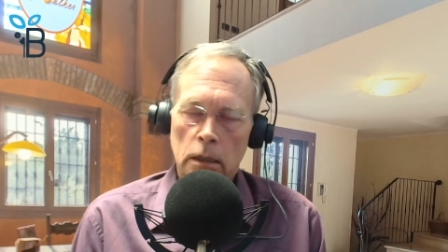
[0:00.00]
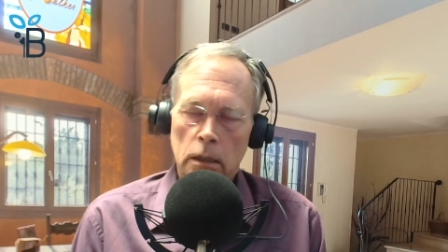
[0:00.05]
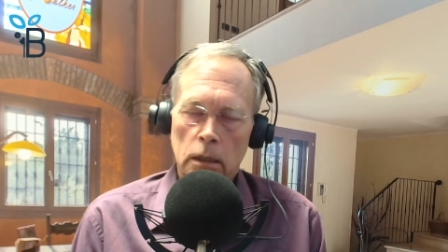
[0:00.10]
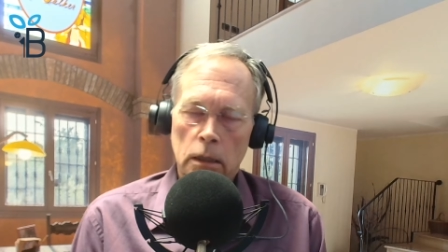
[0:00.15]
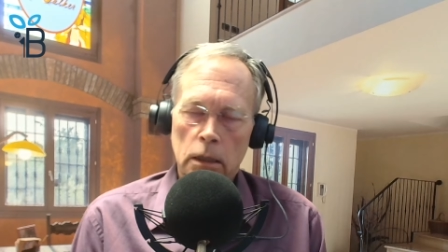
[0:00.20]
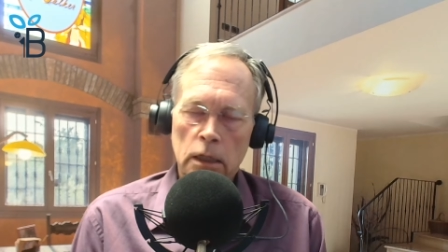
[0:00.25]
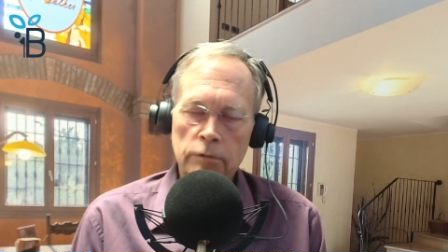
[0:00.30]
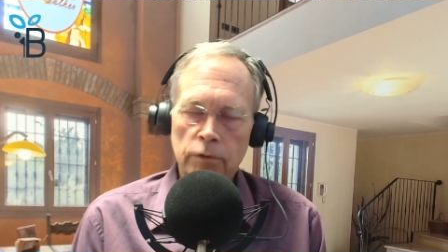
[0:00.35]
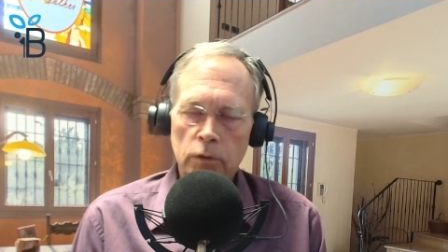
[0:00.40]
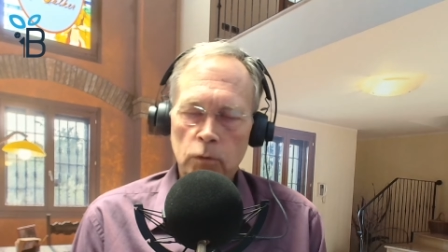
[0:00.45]

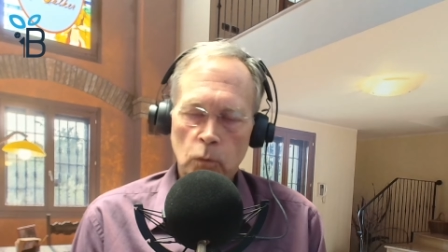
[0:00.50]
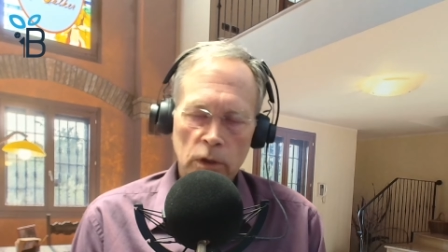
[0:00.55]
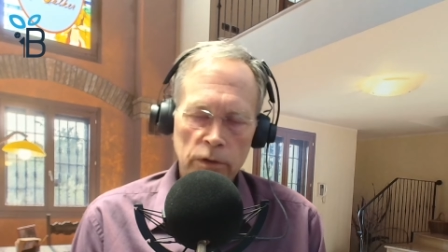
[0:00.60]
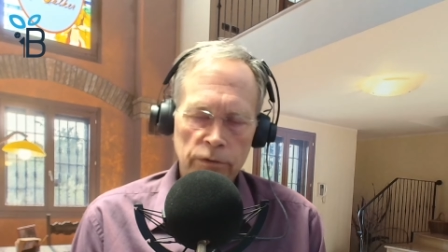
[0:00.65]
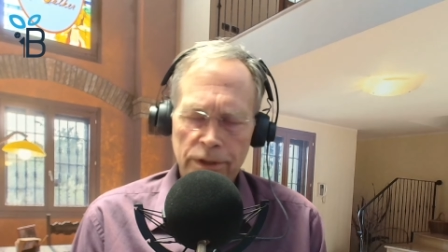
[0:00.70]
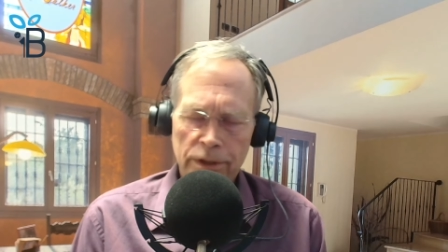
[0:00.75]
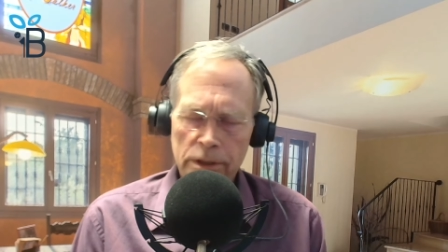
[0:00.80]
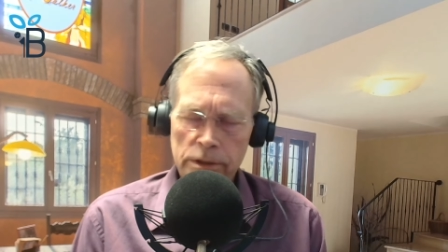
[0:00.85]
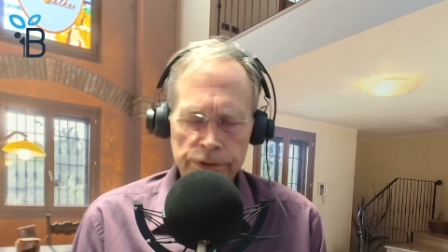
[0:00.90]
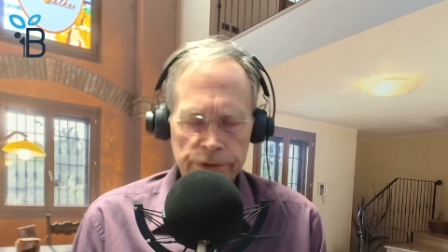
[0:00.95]
even
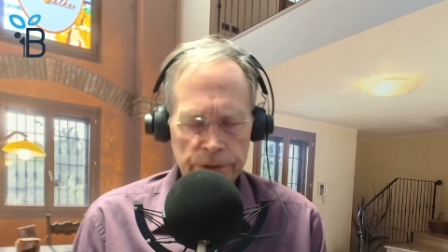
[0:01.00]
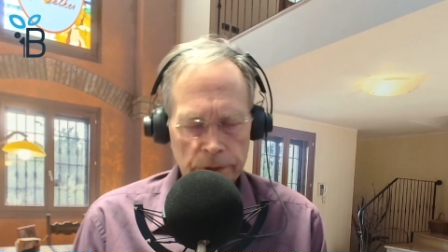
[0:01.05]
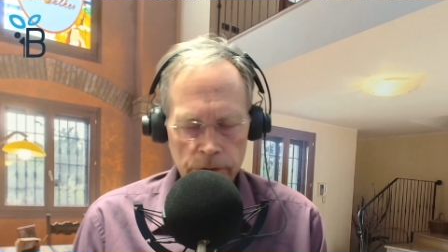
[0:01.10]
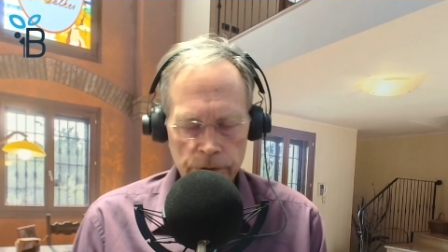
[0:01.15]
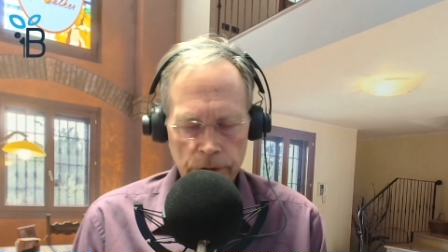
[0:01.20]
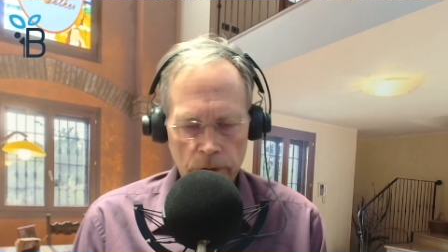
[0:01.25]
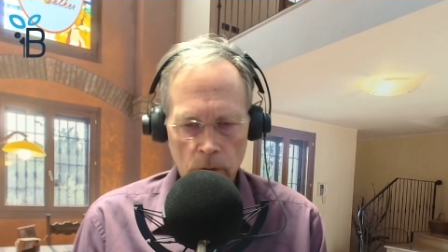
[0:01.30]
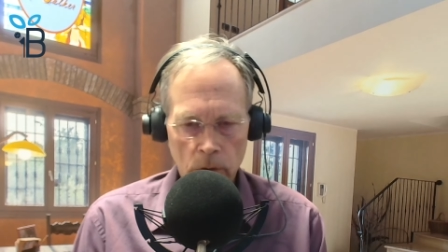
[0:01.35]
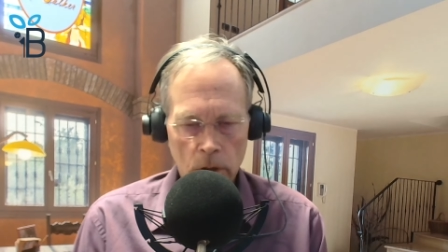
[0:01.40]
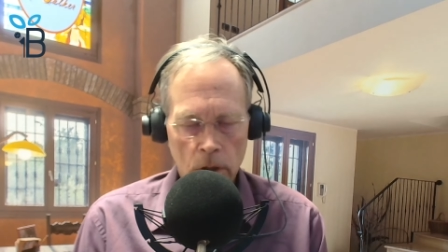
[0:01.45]
with these
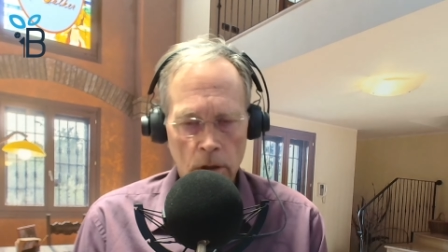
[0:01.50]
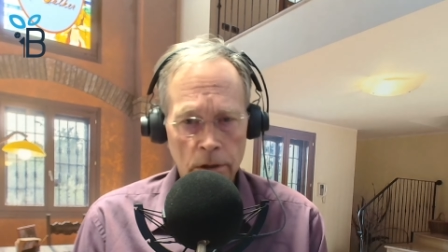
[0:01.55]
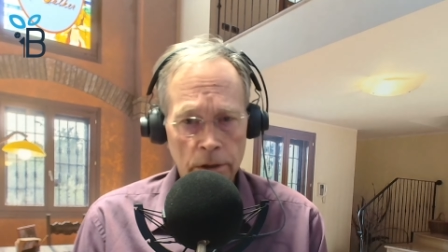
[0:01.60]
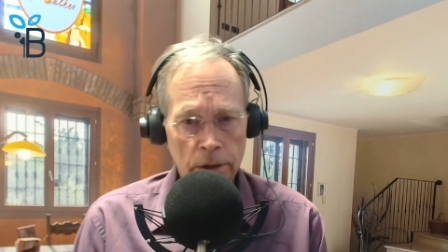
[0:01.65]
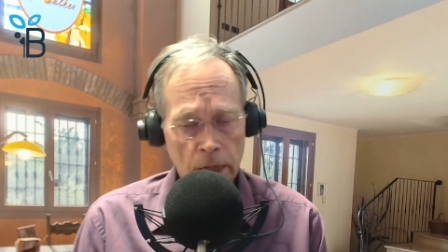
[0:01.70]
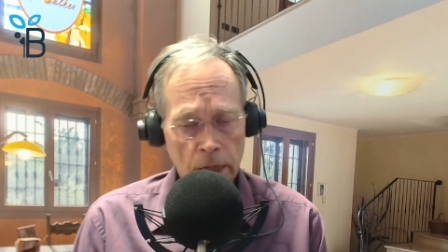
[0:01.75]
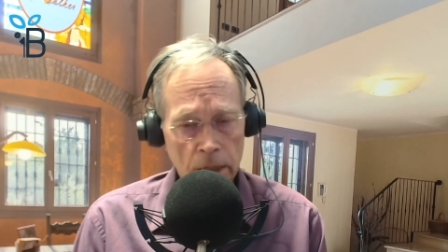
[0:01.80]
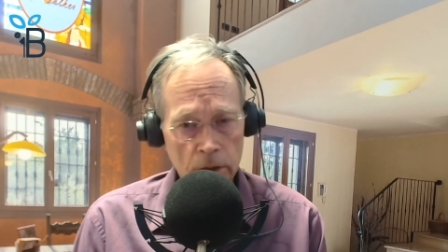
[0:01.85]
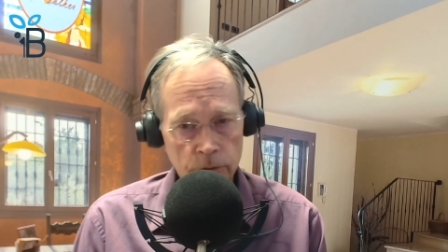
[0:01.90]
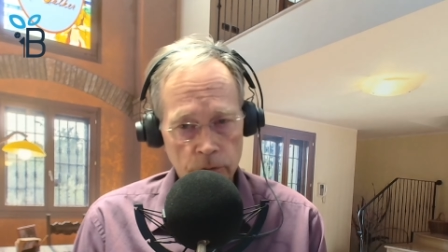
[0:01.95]
so-called
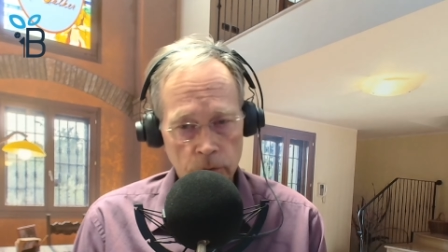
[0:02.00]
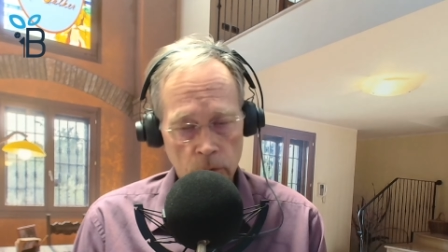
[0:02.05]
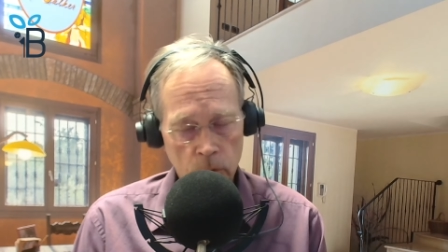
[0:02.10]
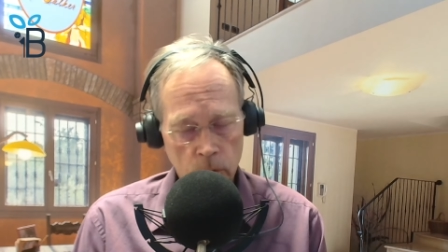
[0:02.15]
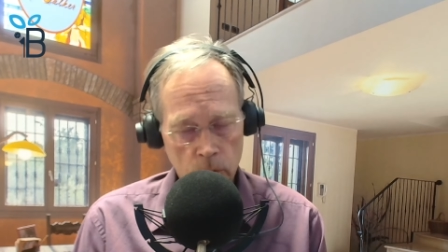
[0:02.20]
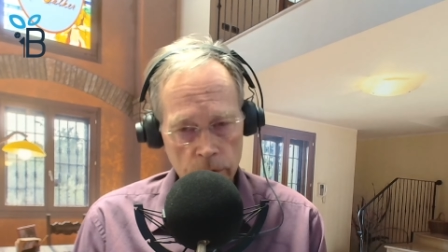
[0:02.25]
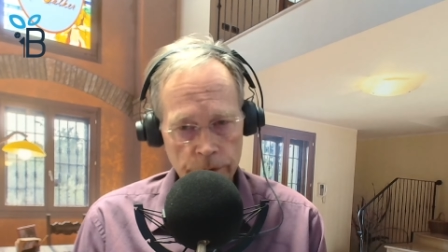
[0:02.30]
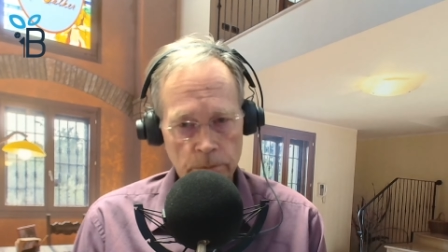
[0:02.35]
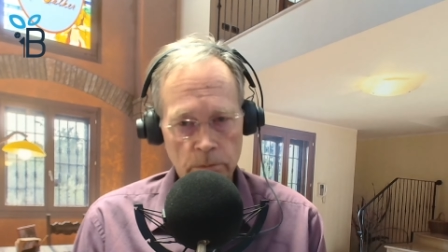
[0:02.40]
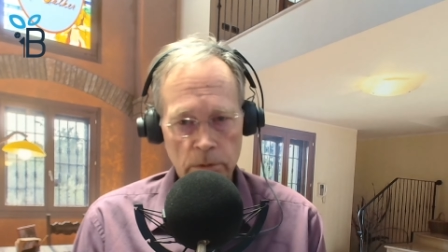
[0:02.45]
natural
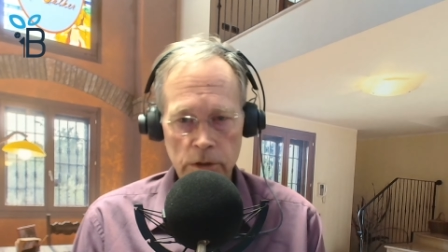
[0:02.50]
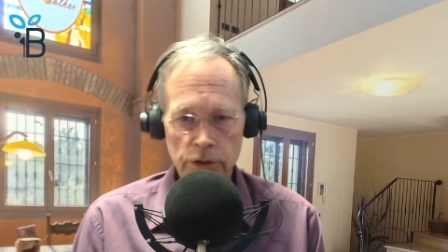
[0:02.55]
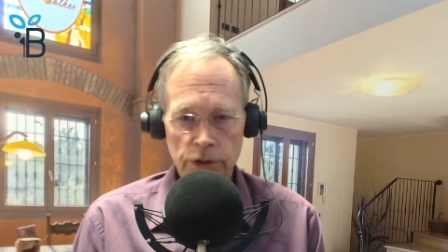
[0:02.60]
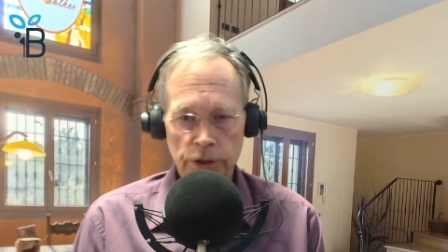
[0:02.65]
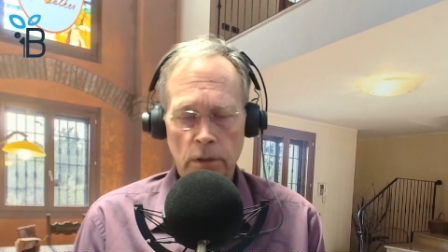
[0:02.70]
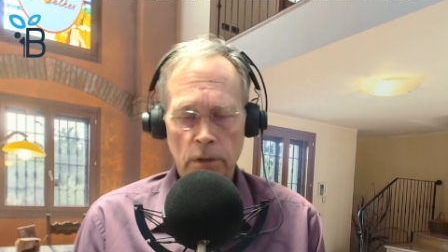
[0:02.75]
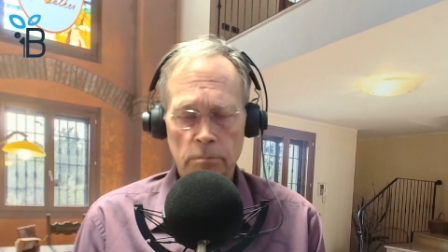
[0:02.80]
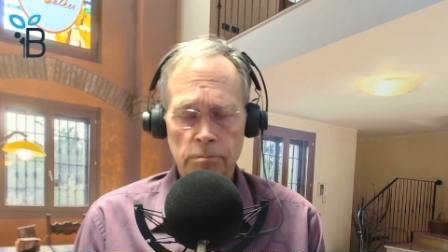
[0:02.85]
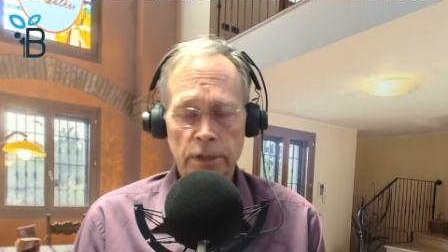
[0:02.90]
horsemanship